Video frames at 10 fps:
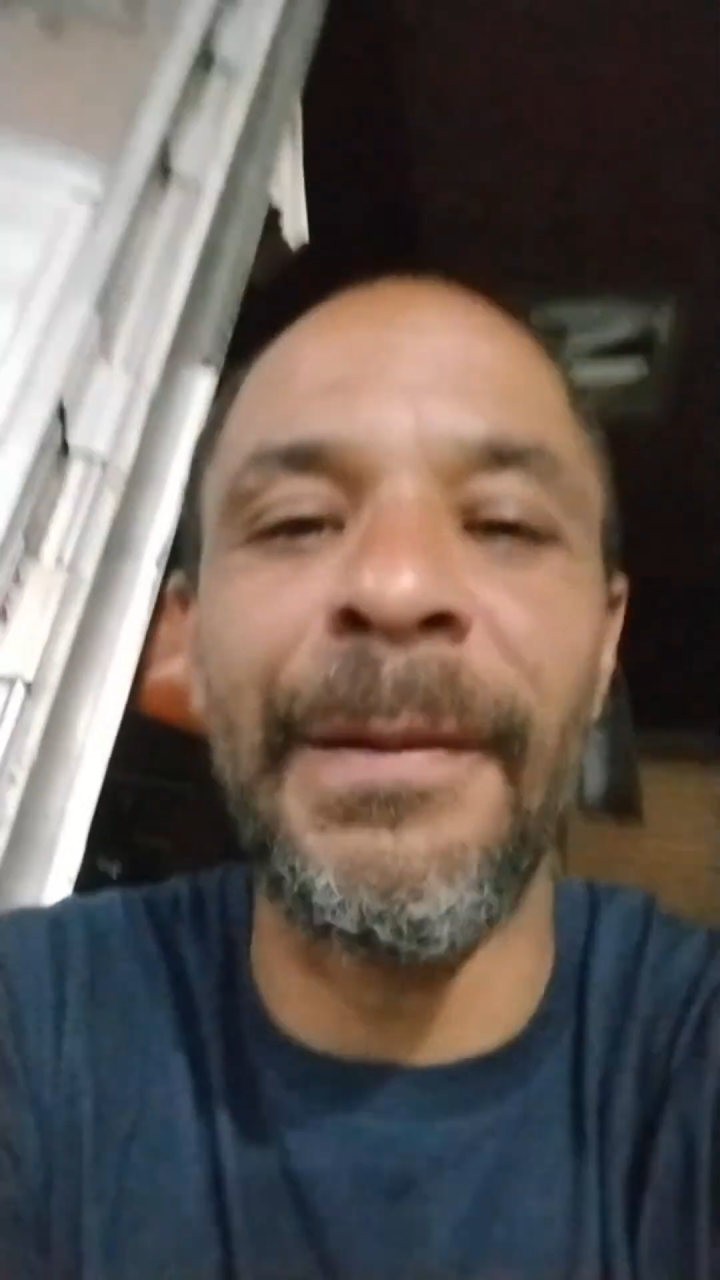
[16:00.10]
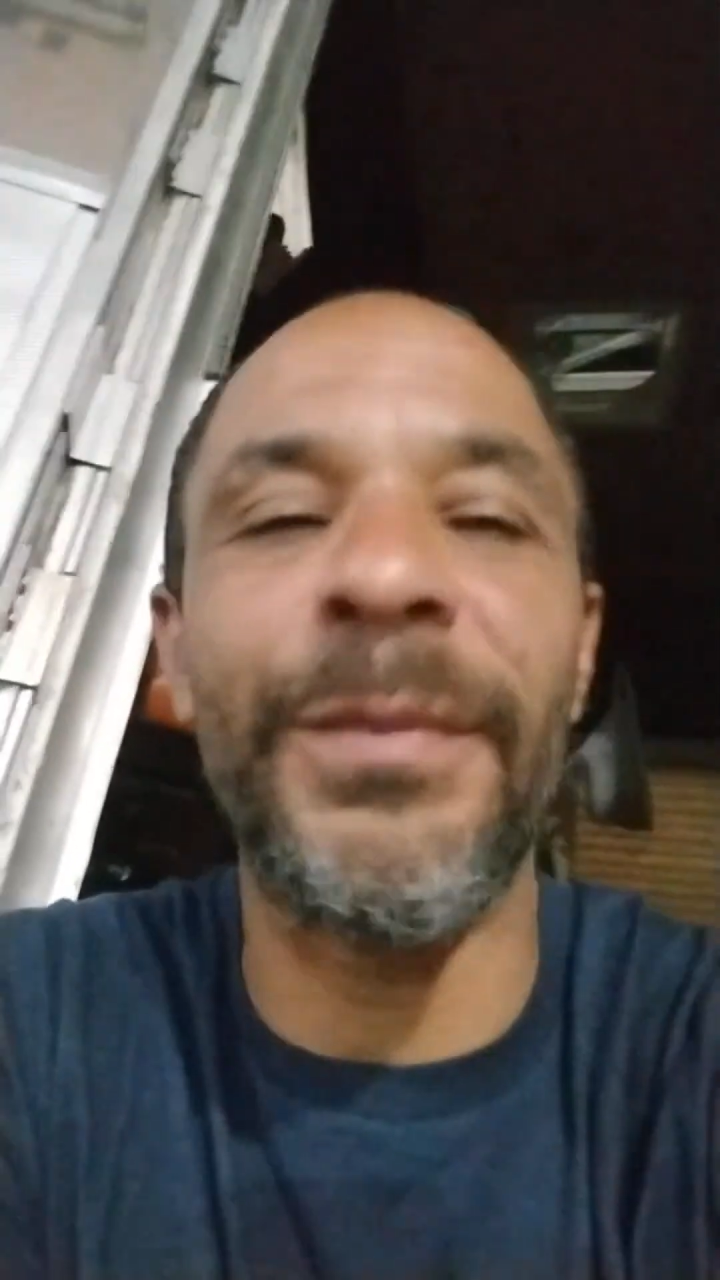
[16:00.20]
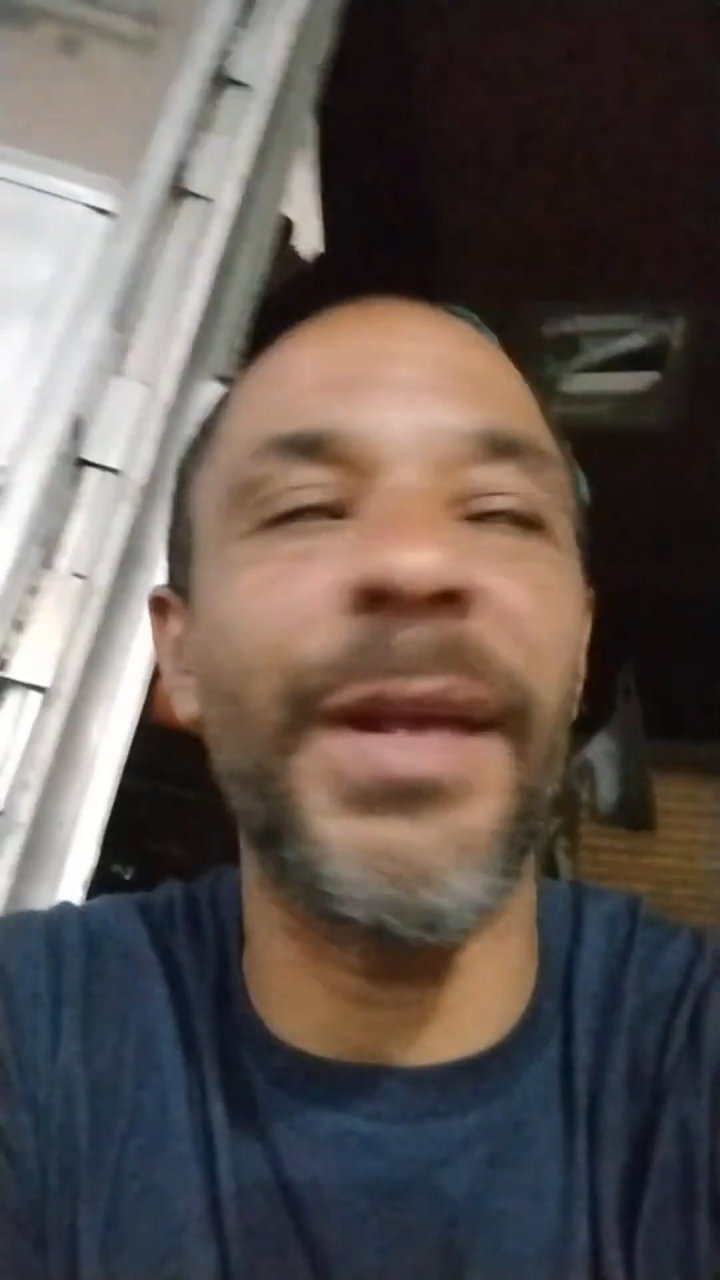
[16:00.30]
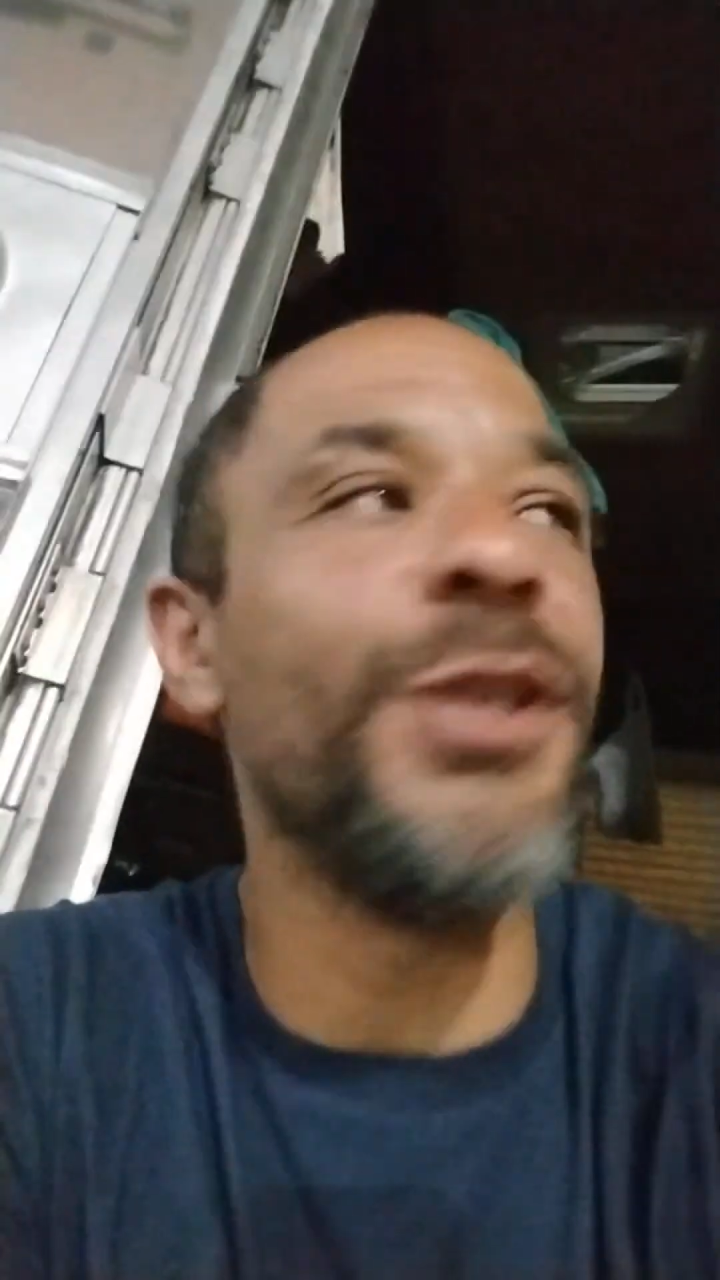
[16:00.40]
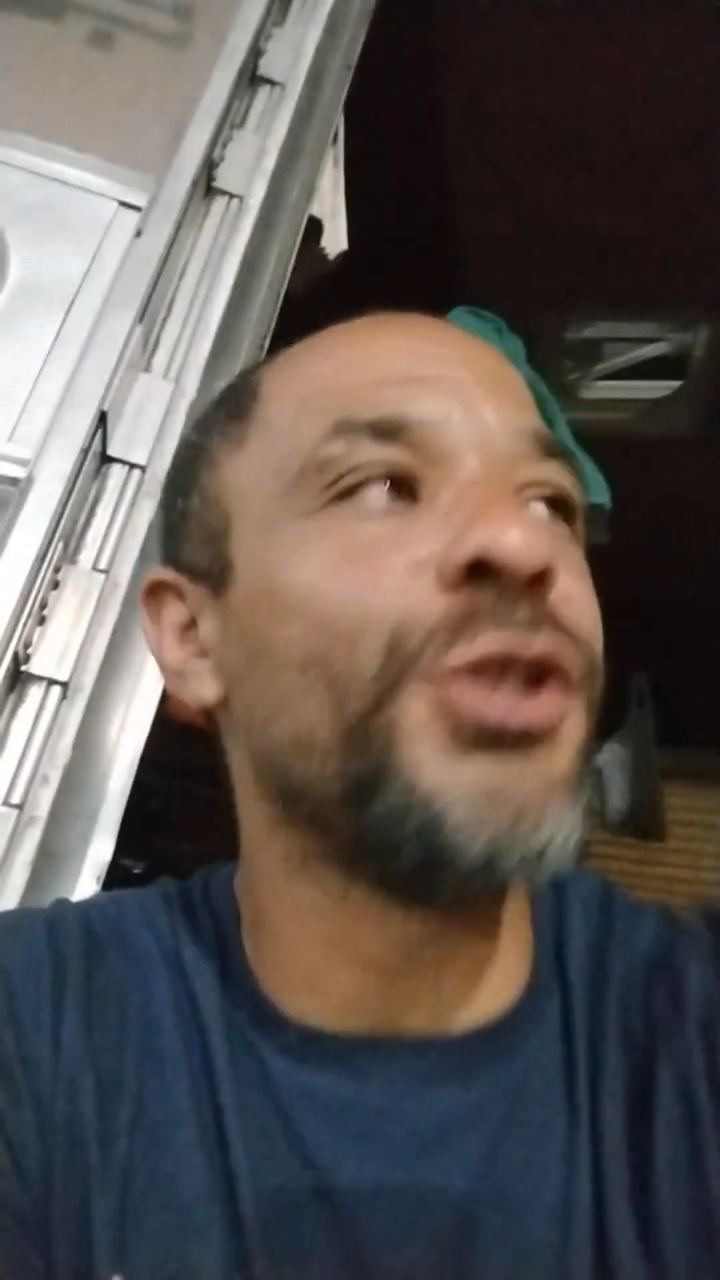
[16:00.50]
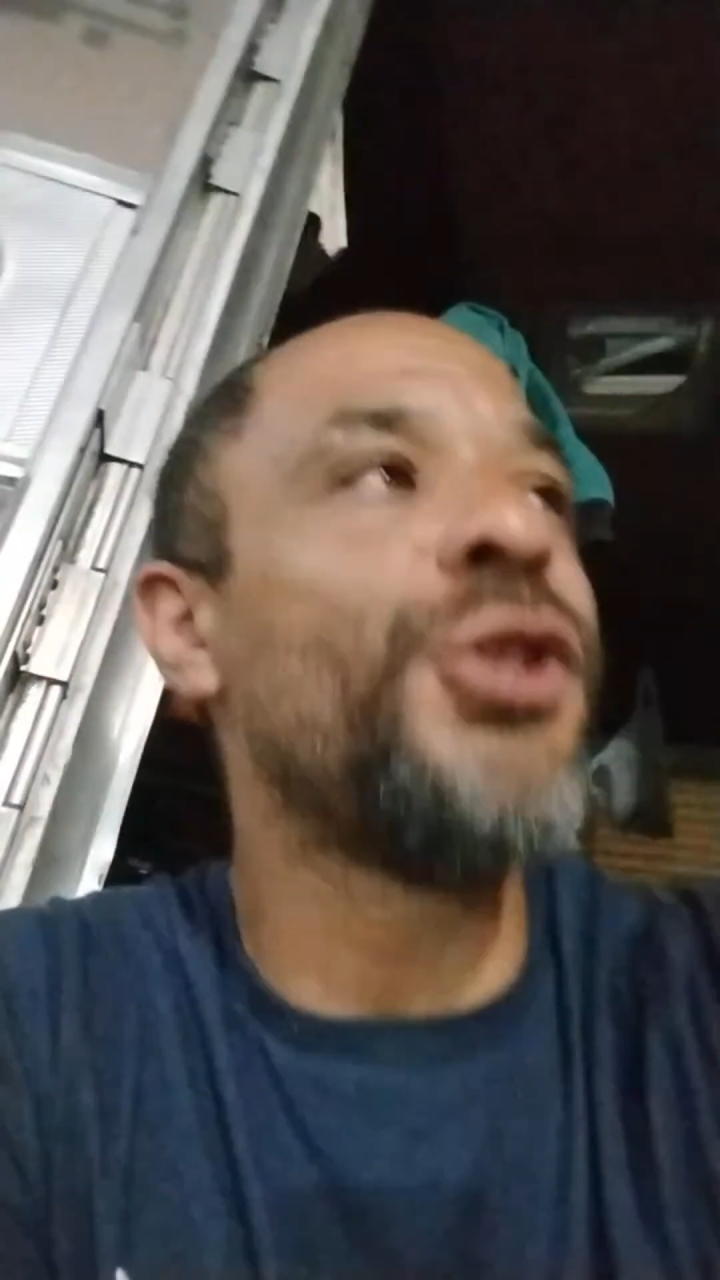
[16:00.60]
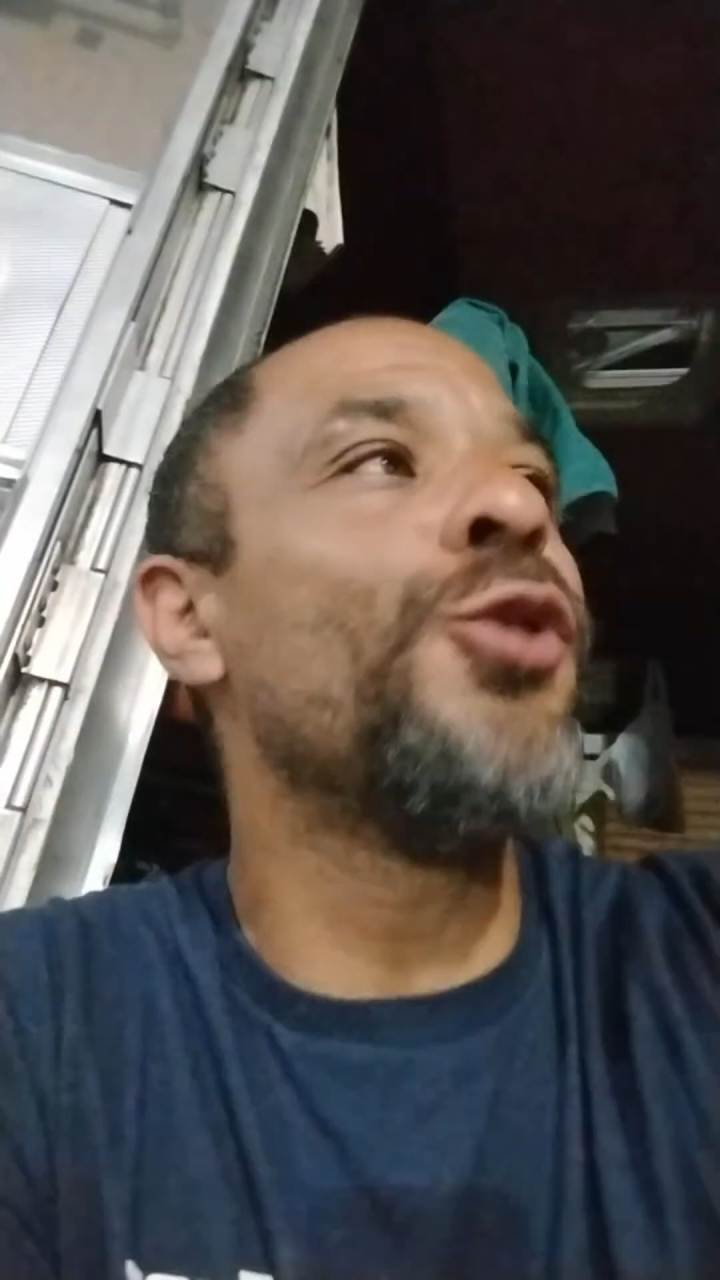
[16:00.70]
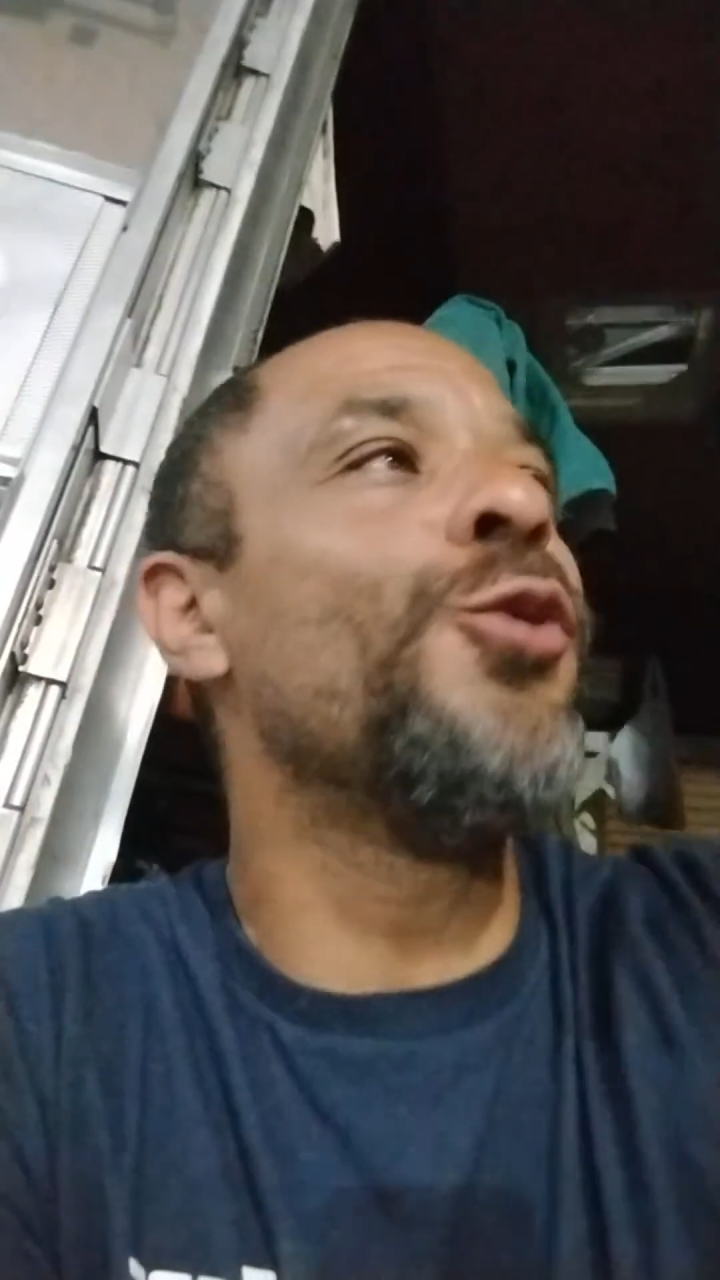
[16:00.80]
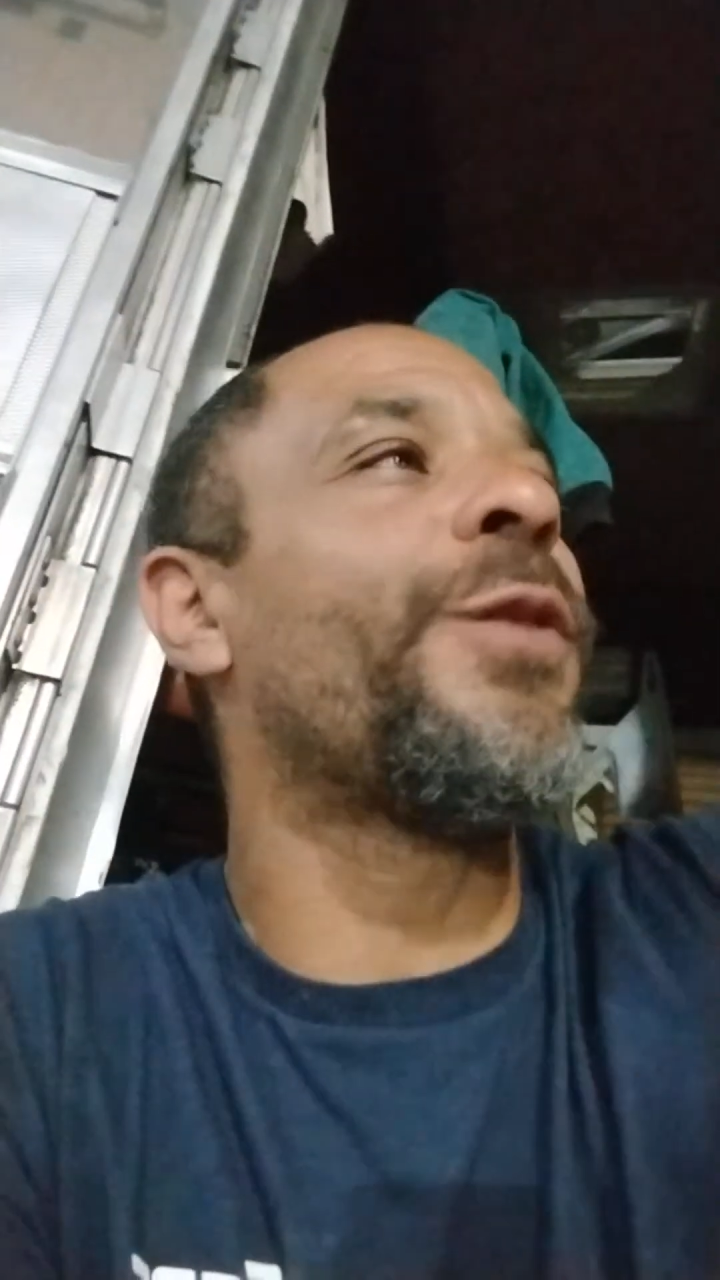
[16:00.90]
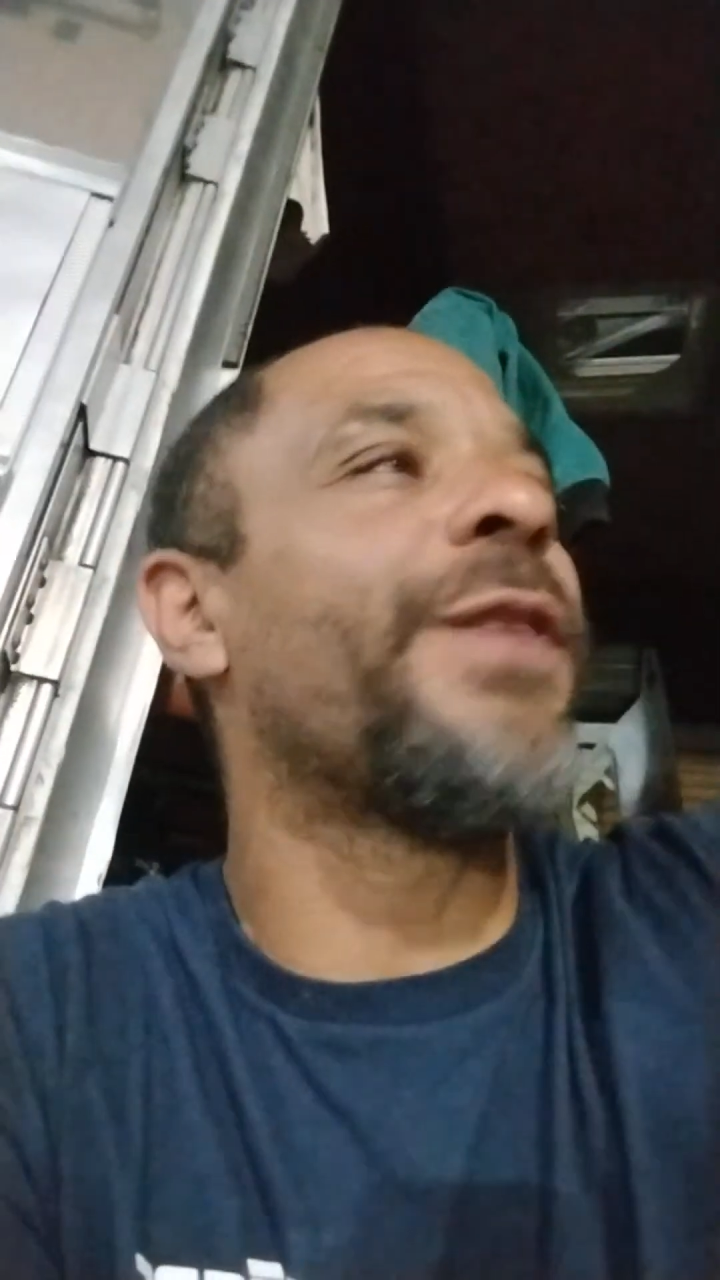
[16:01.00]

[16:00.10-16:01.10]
and do